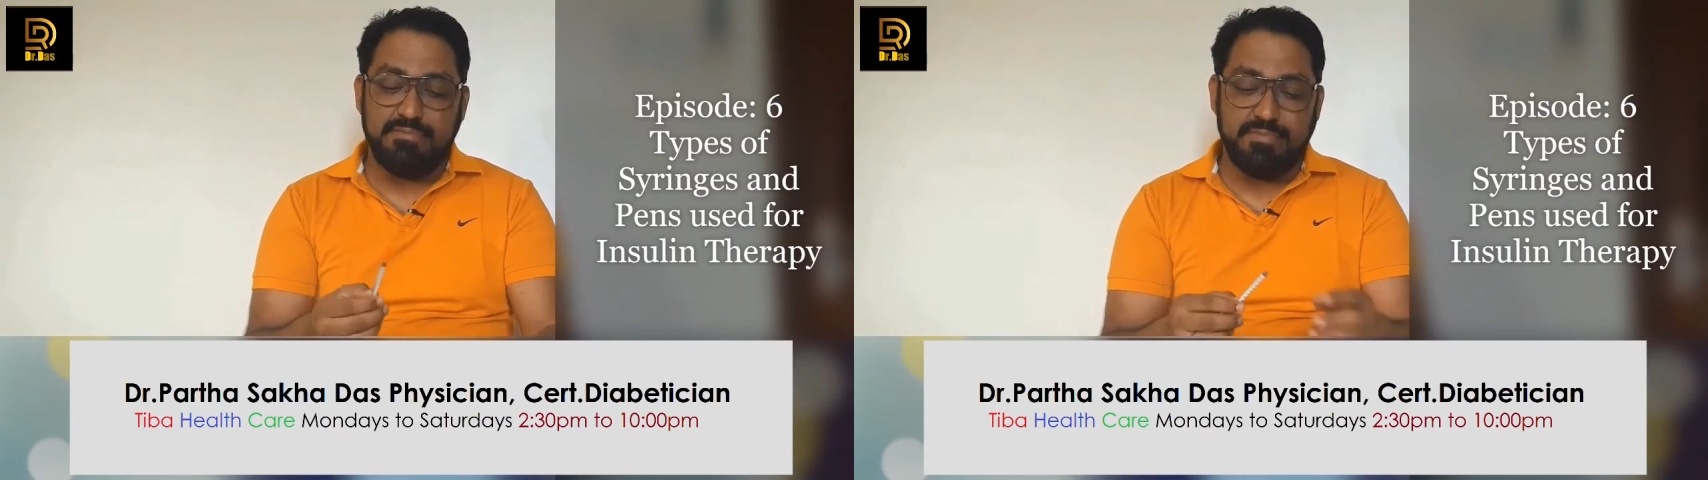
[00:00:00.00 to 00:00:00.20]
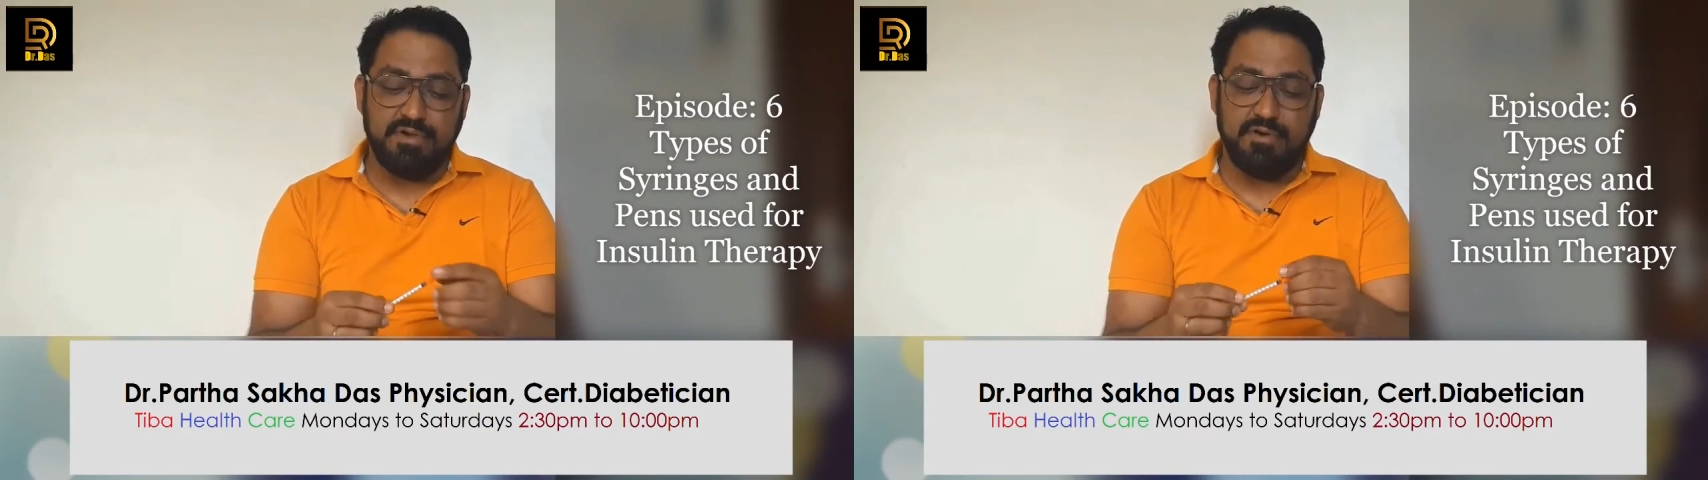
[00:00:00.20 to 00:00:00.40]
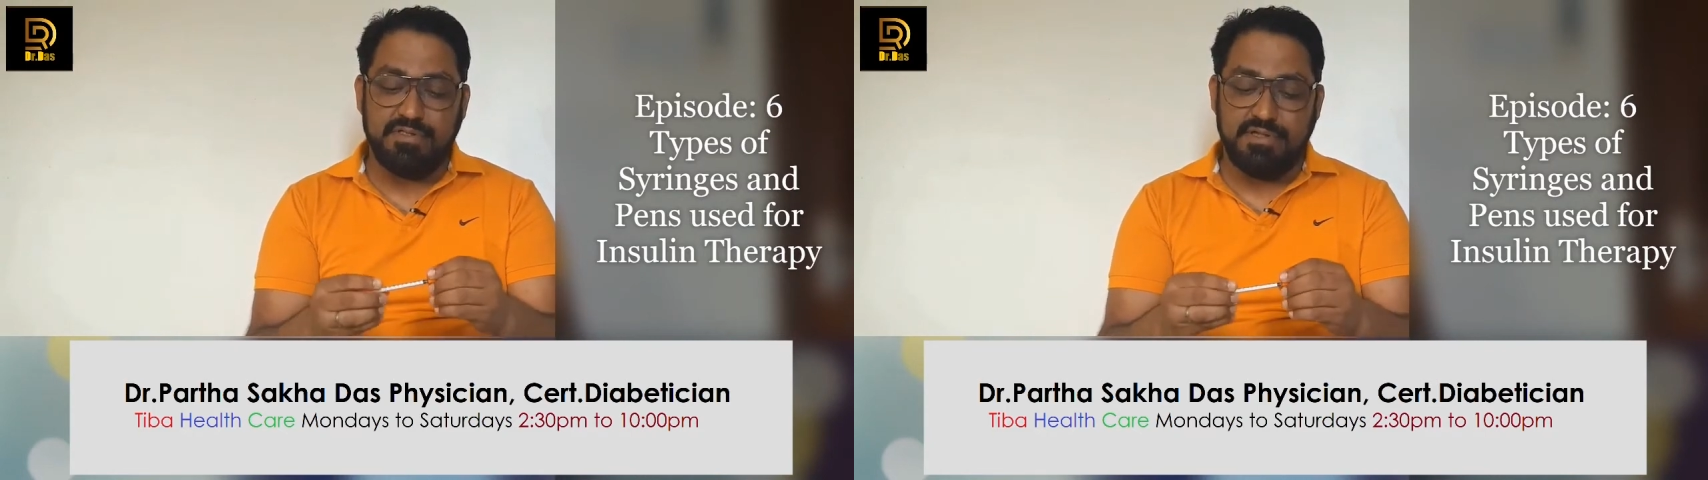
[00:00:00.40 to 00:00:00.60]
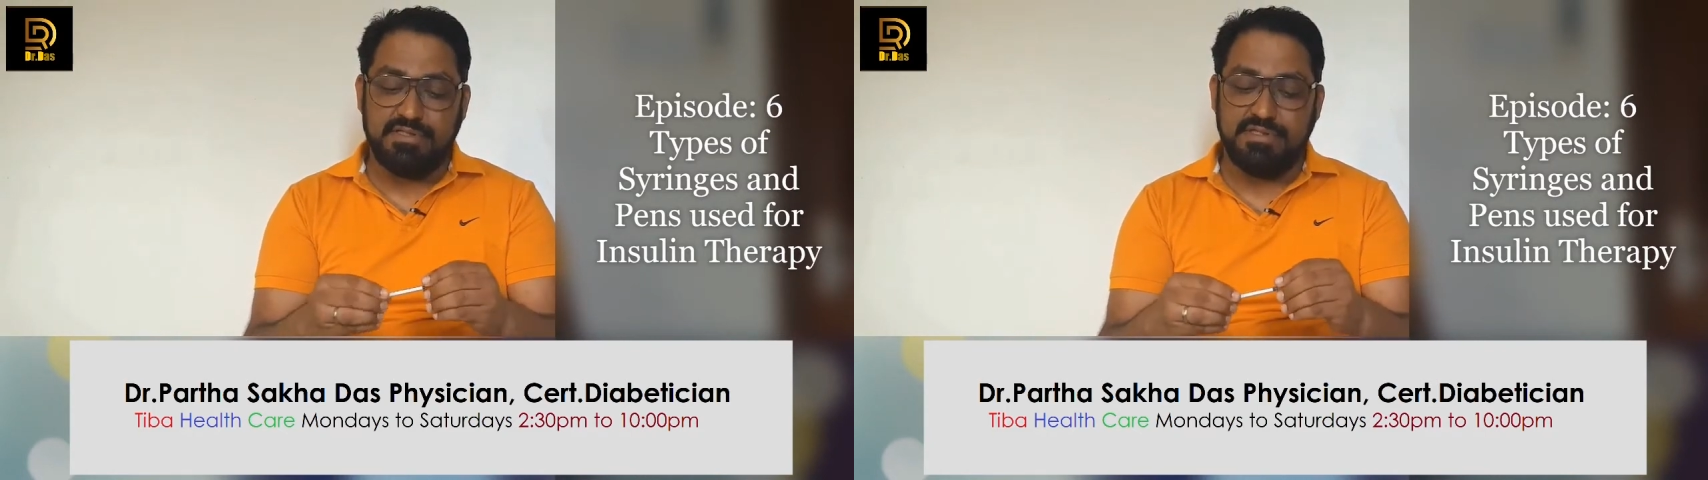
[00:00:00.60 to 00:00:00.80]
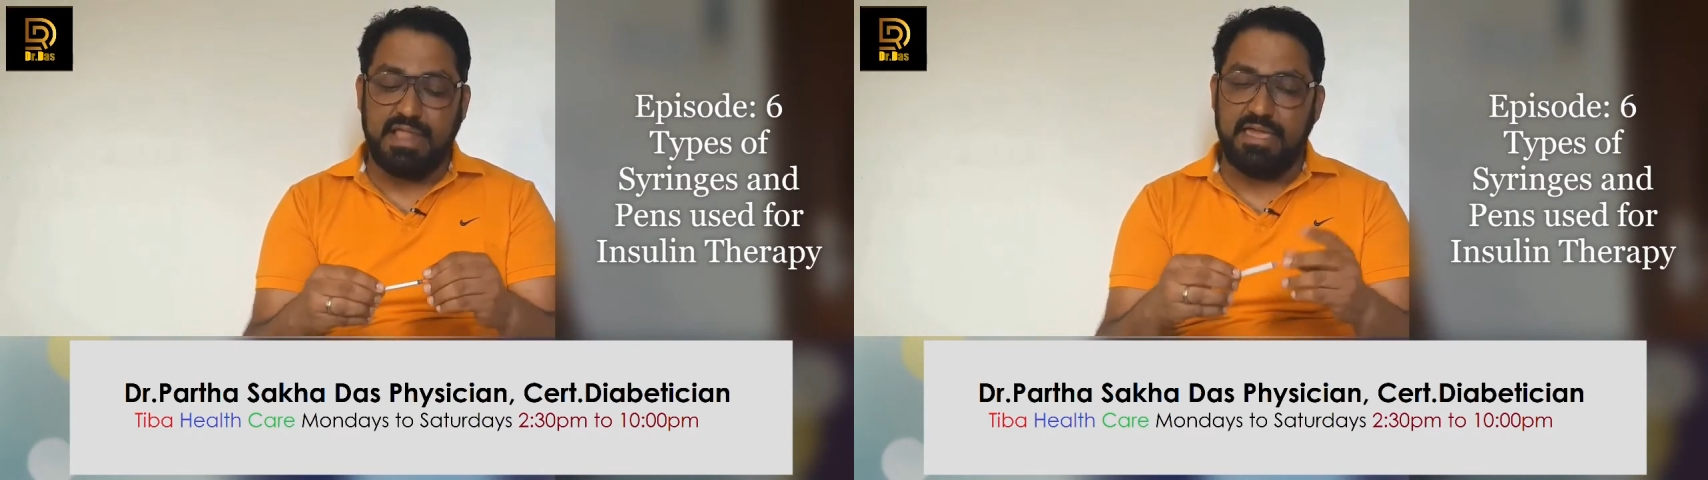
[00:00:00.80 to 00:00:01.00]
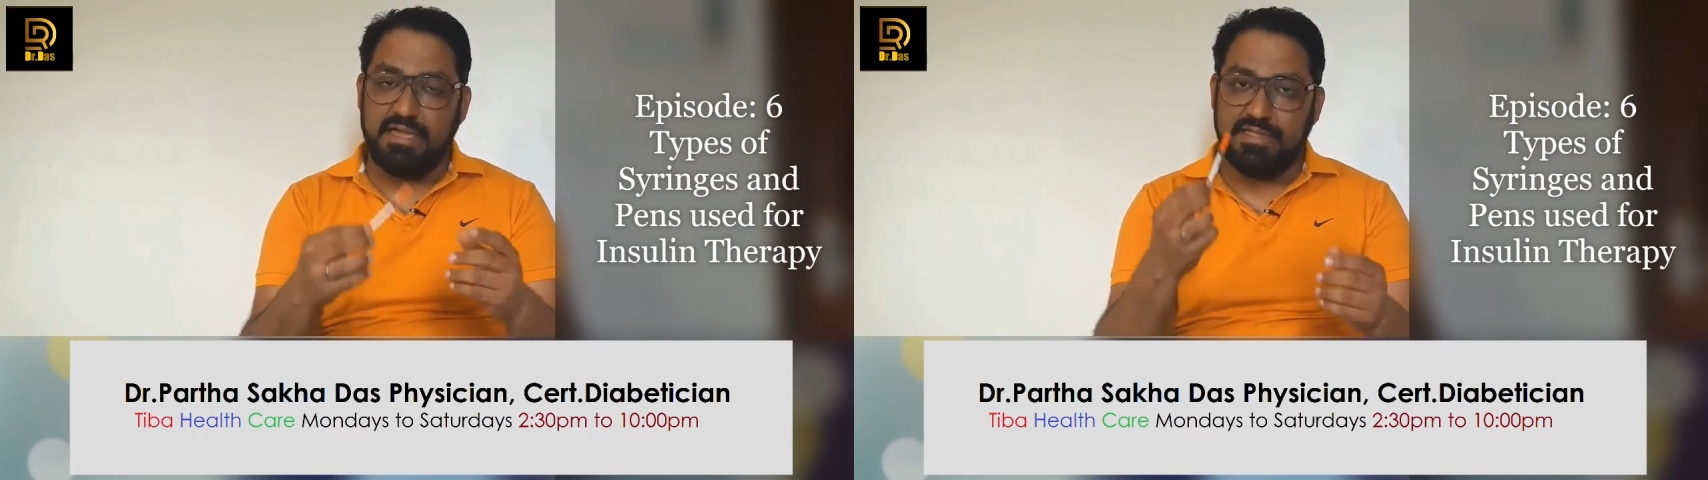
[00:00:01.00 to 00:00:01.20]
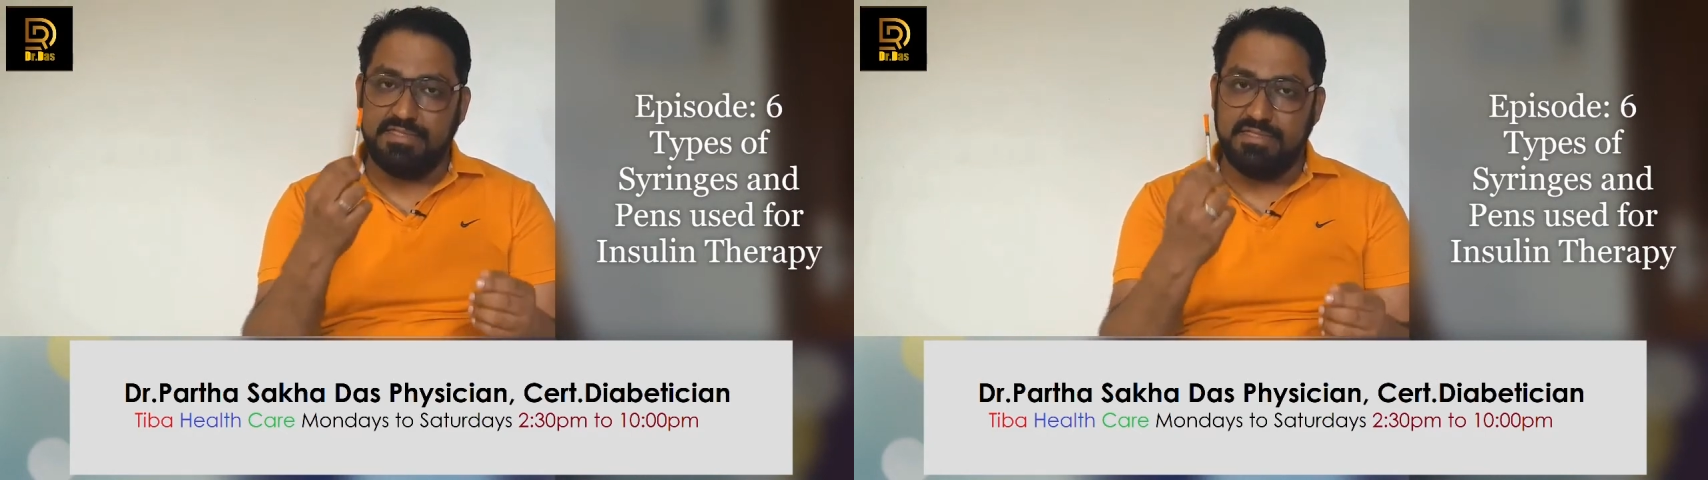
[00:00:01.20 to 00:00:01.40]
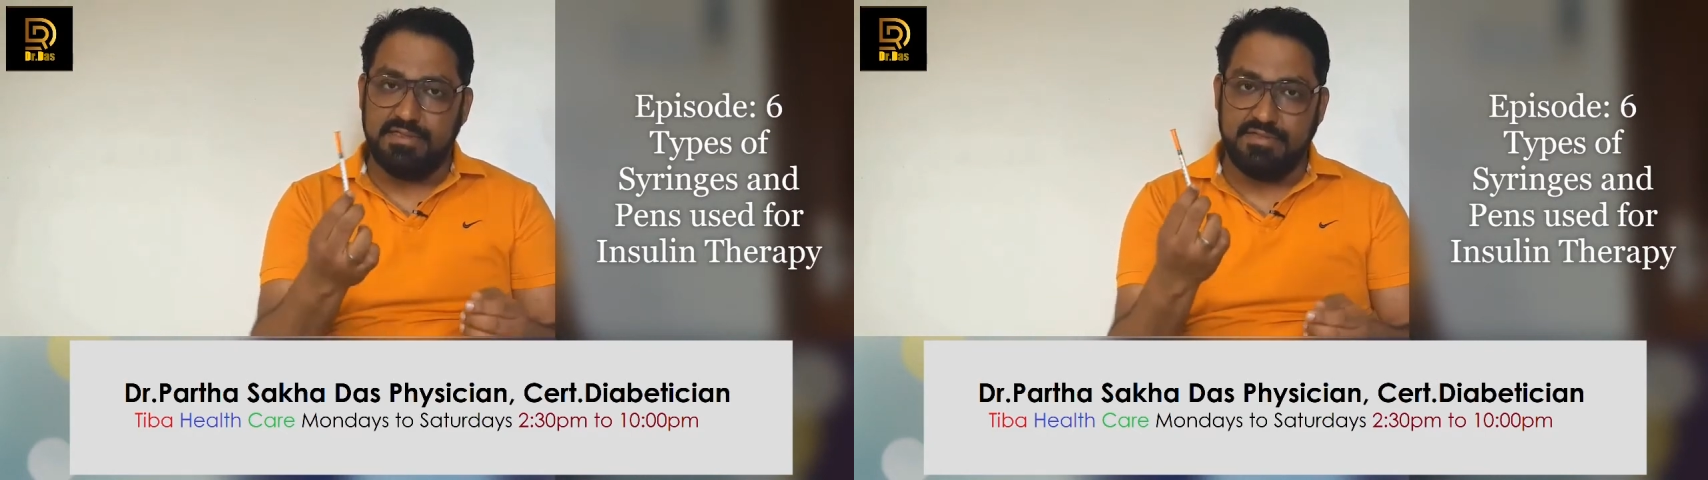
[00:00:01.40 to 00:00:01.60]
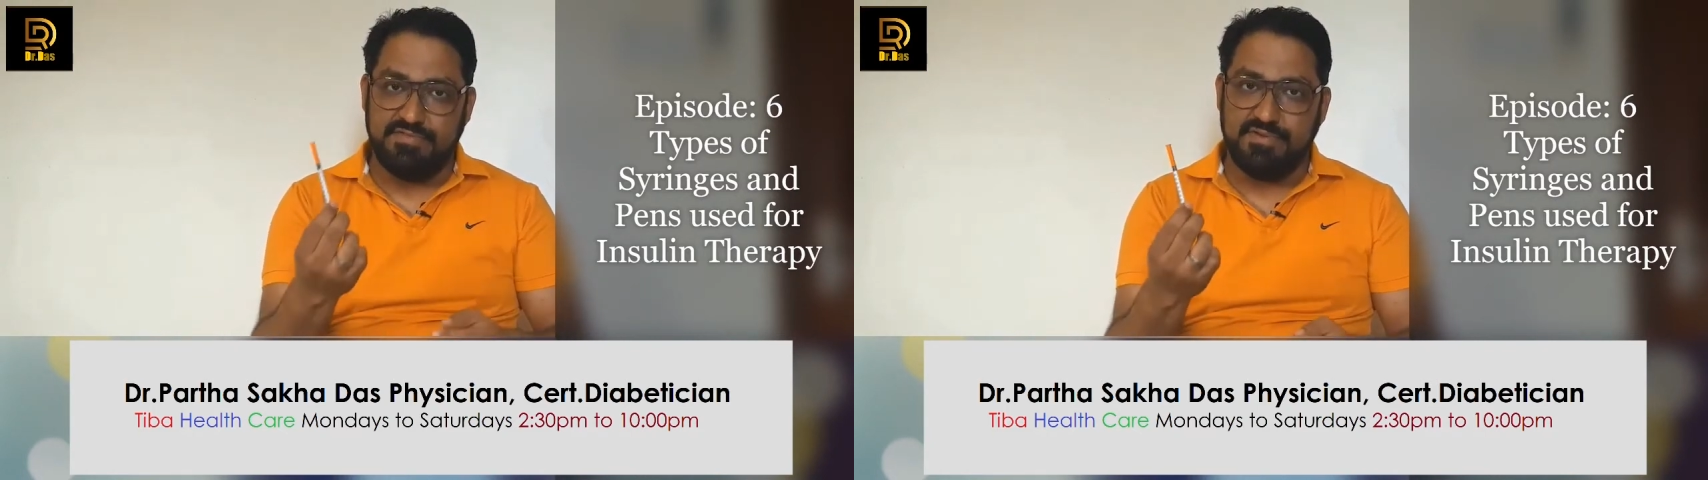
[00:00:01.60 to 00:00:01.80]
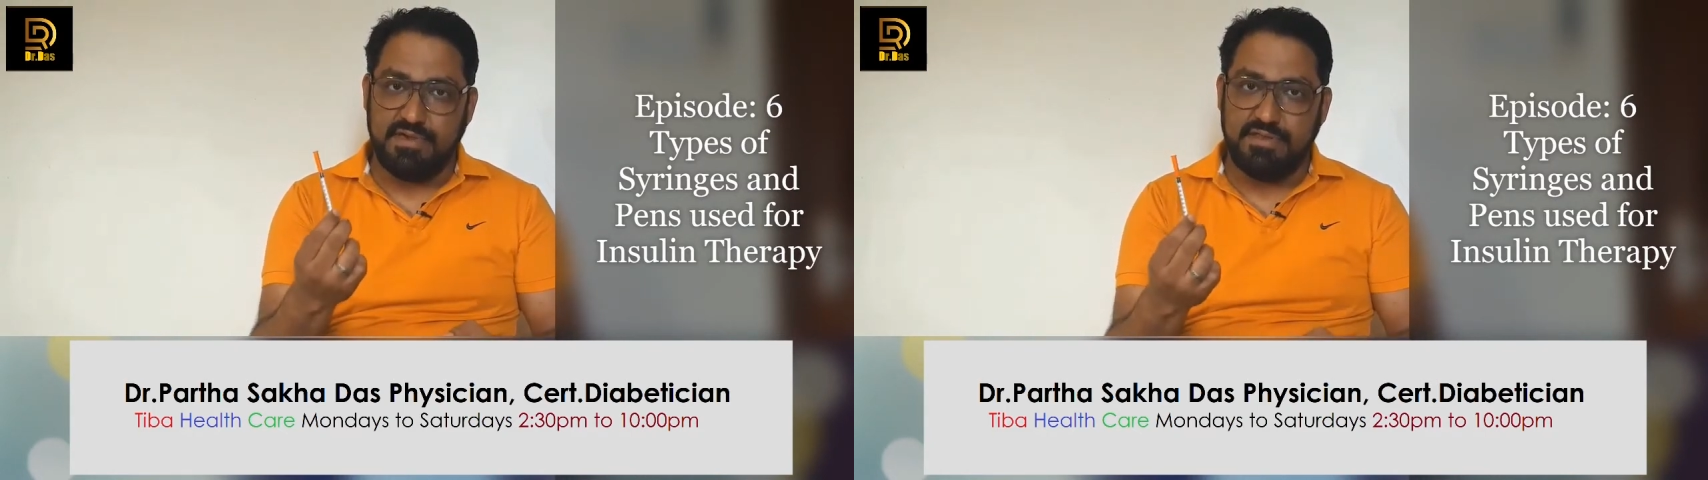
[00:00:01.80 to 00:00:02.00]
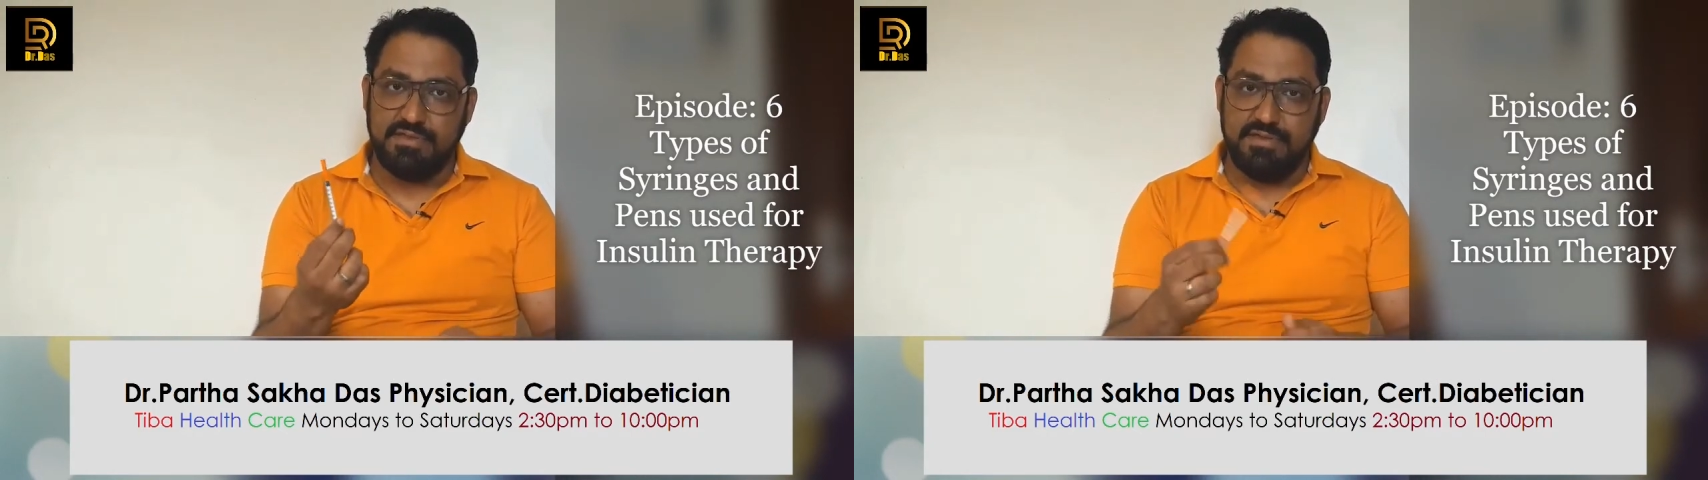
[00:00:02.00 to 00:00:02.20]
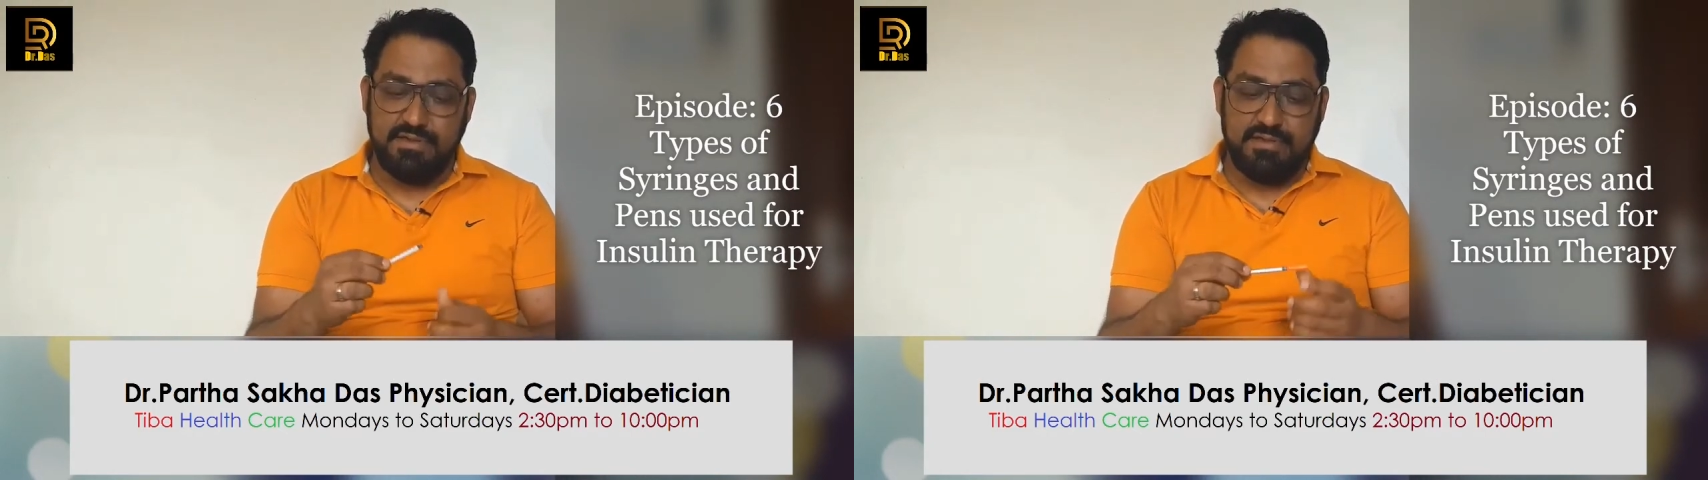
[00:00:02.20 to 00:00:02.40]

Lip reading: because it's like a syringe, and